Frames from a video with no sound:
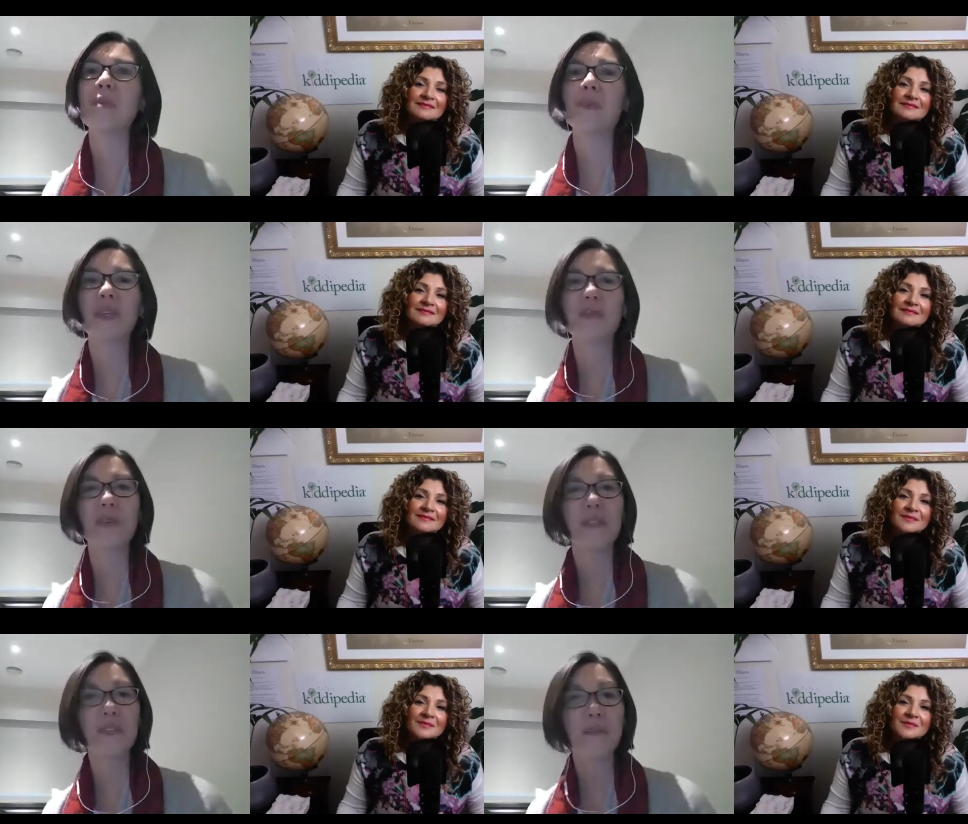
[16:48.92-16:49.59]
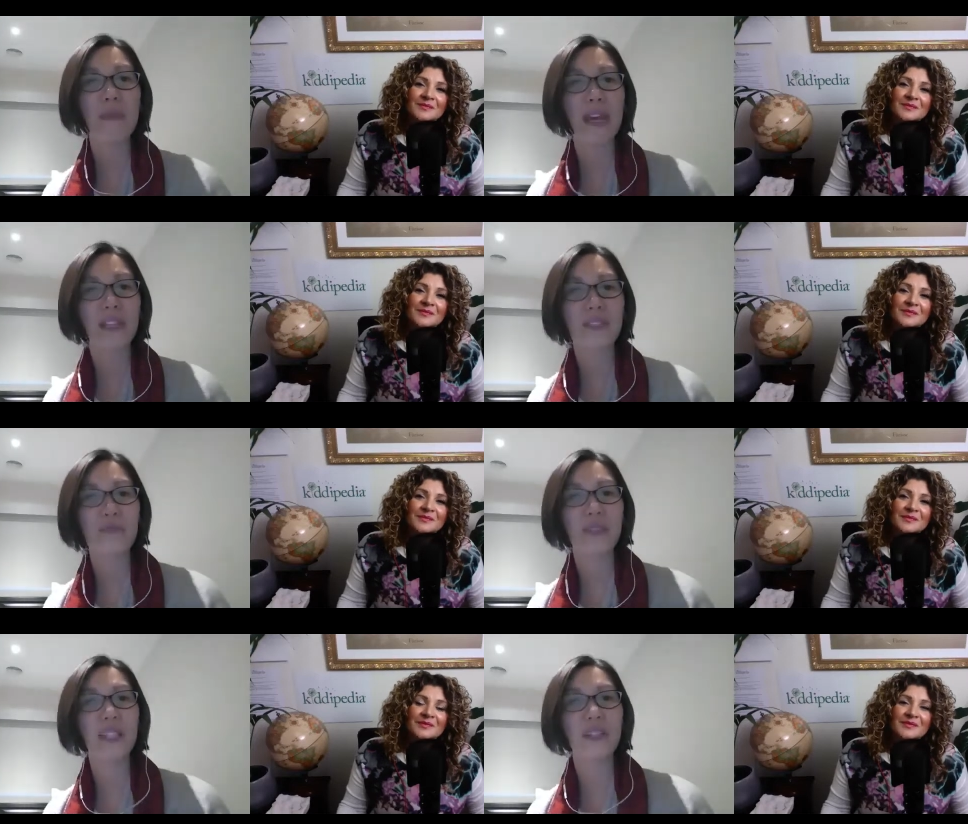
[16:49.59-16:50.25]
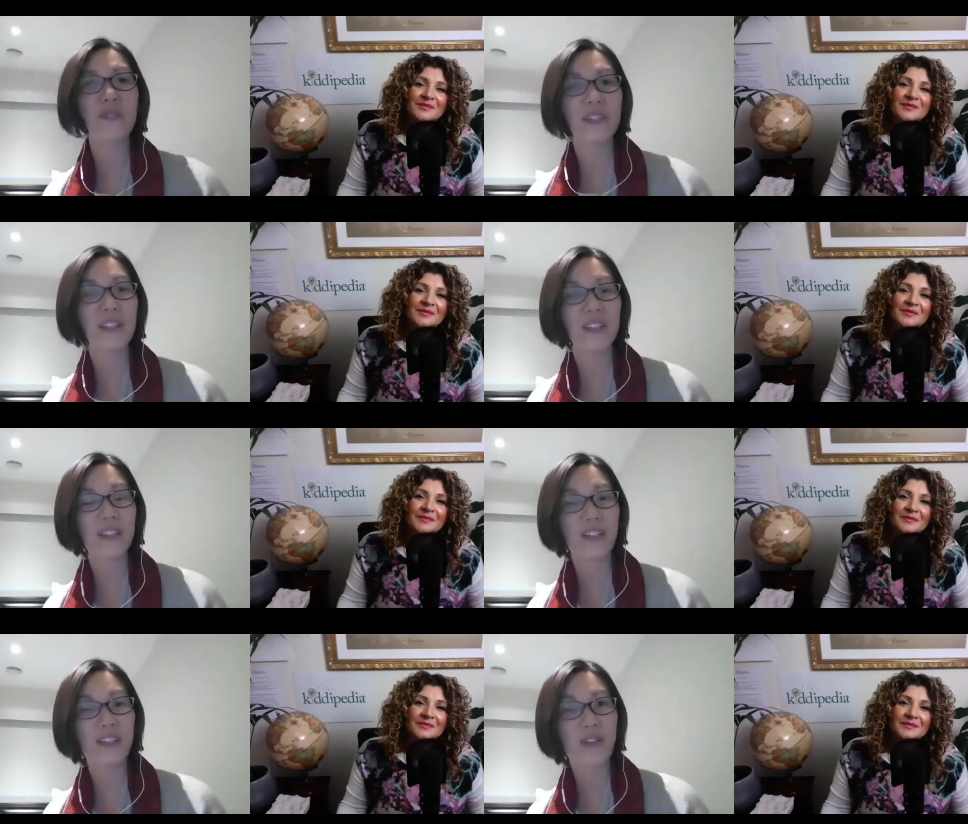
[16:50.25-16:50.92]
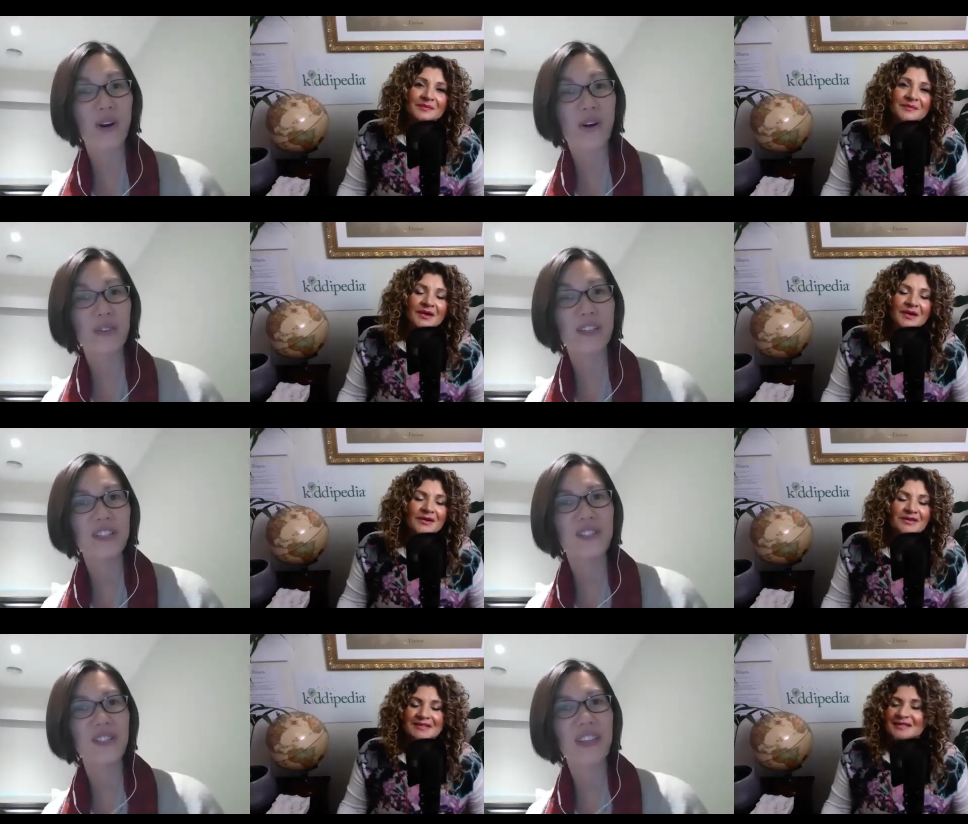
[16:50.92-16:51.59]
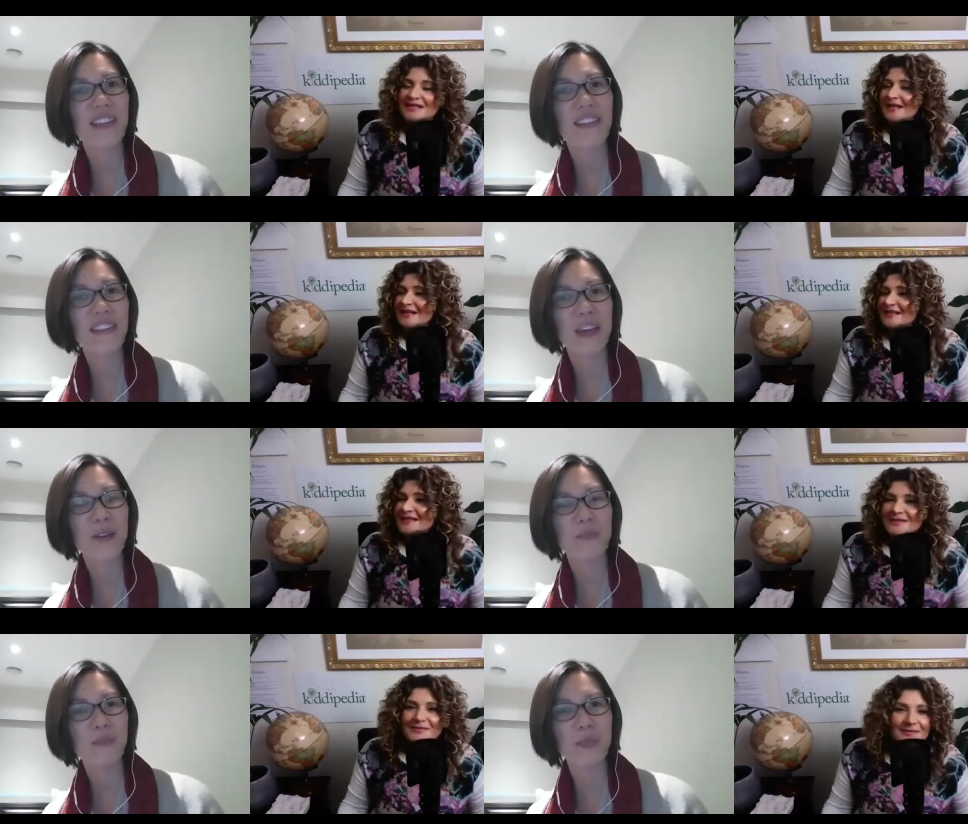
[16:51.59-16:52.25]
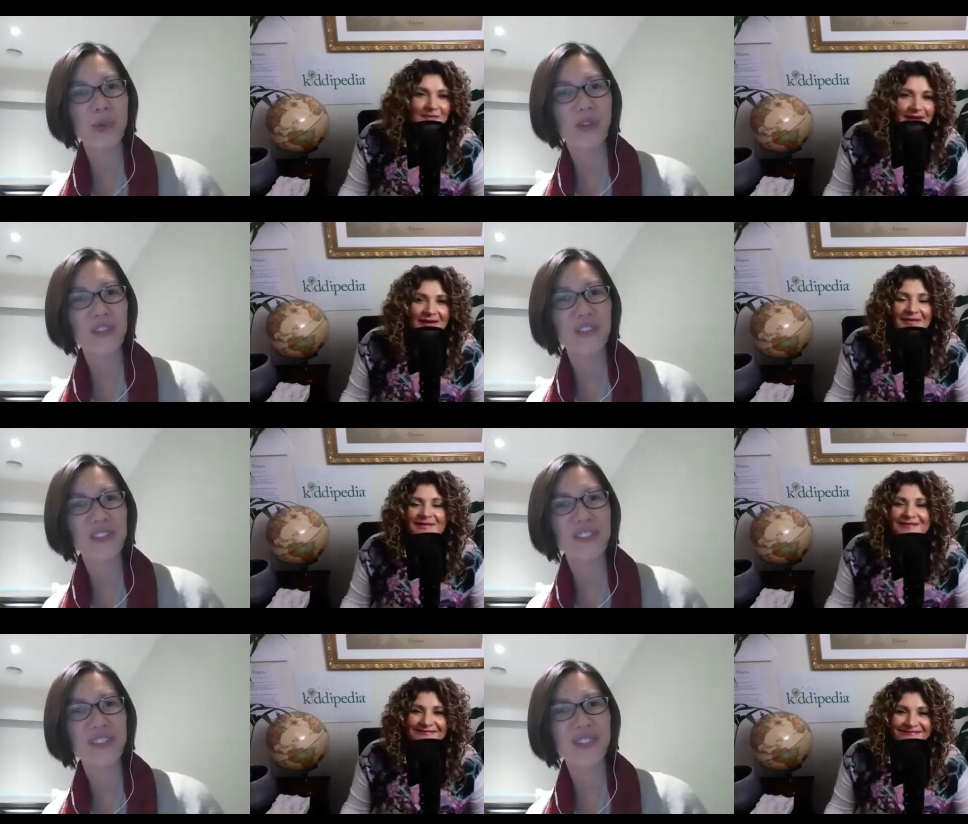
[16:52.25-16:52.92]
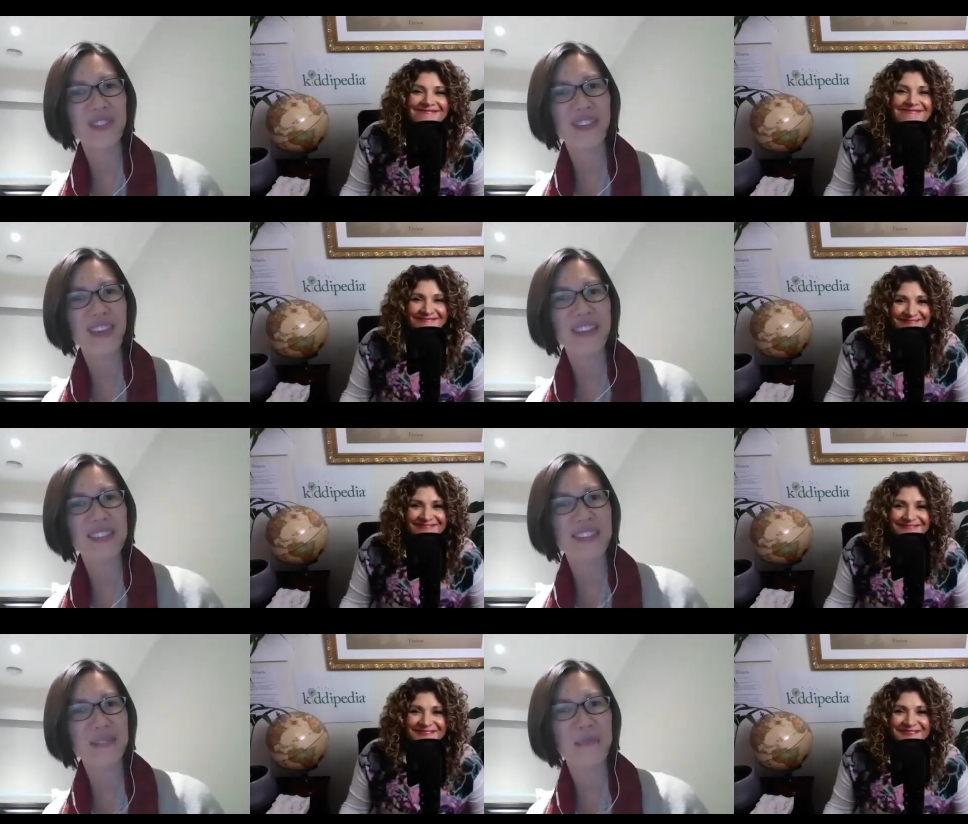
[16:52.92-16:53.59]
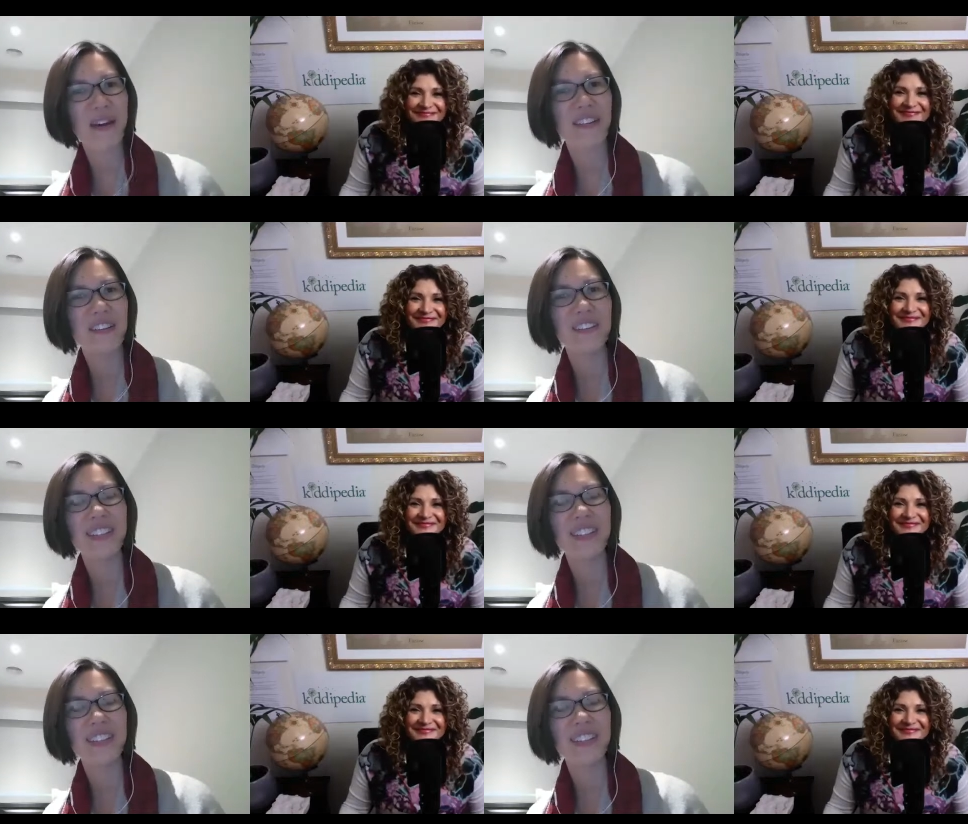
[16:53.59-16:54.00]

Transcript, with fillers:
Speaker 1: when you peel a mandarin or an oh, orange, oh, that, that burst, that smell.